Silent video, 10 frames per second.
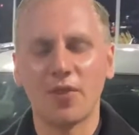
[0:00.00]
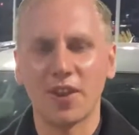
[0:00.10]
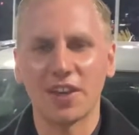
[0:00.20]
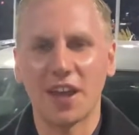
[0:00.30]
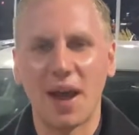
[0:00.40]
in
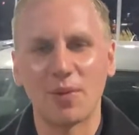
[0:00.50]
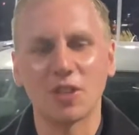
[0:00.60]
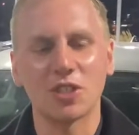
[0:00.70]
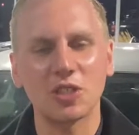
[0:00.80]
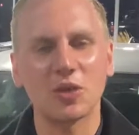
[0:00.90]
front of the camera
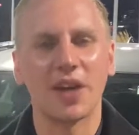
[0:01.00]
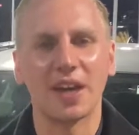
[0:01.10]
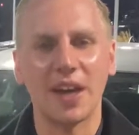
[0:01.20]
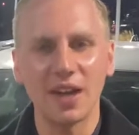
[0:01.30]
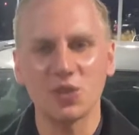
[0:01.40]
just so I
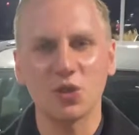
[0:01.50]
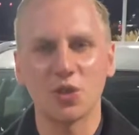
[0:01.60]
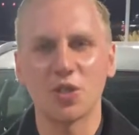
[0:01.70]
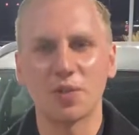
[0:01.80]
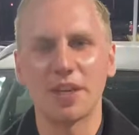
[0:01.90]
can
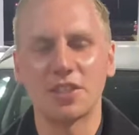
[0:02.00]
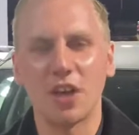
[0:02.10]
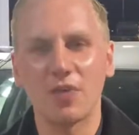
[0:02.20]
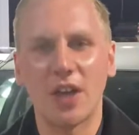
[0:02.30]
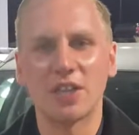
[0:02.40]
introduce
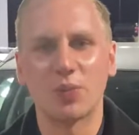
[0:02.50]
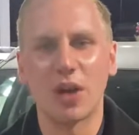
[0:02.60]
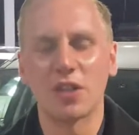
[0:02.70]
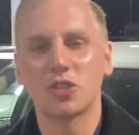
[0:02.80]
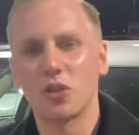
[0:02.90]
myself as
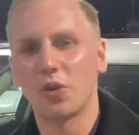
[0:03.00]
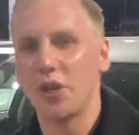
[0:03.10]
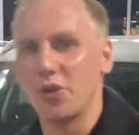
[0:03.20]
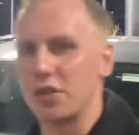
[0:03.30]
well to show you the